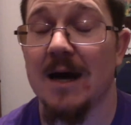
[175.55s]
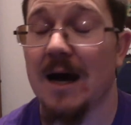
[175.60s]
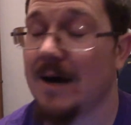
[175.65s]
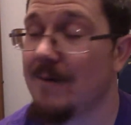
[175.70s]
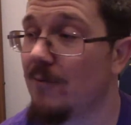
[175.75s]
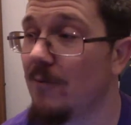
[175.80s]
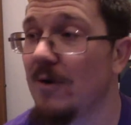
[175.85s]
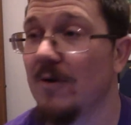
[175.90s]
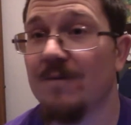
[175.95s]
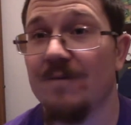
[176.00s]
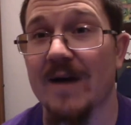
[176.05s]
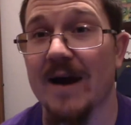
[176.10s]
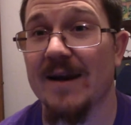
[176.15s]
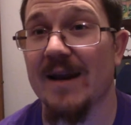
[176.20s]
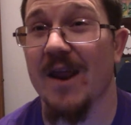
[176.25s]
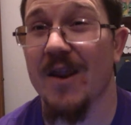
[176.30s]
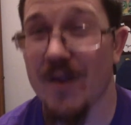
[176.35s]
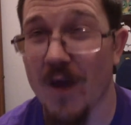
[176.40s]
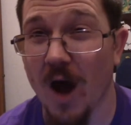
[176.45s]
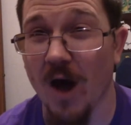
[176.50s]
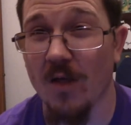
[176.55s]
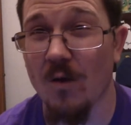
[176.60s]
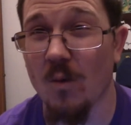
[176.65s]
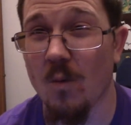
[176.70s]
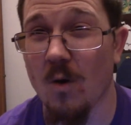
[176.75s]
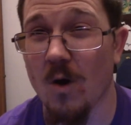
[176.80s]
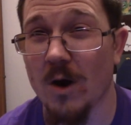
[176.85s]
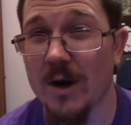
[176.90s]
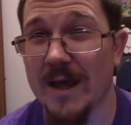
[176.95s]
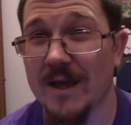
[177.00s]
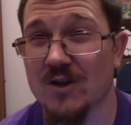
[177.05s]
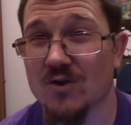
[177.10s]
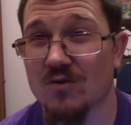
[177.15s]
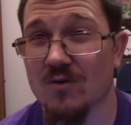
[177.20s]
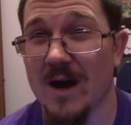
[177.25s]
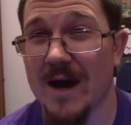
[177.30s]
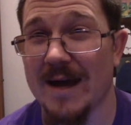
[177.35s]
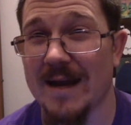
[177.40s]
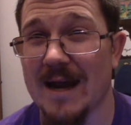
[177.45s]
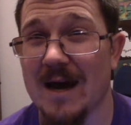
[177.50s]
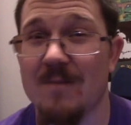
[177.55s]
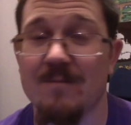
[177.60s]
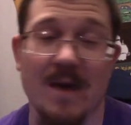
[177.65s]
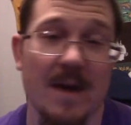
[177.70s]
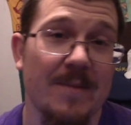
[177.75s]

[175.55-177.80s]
I will find another one and try it out.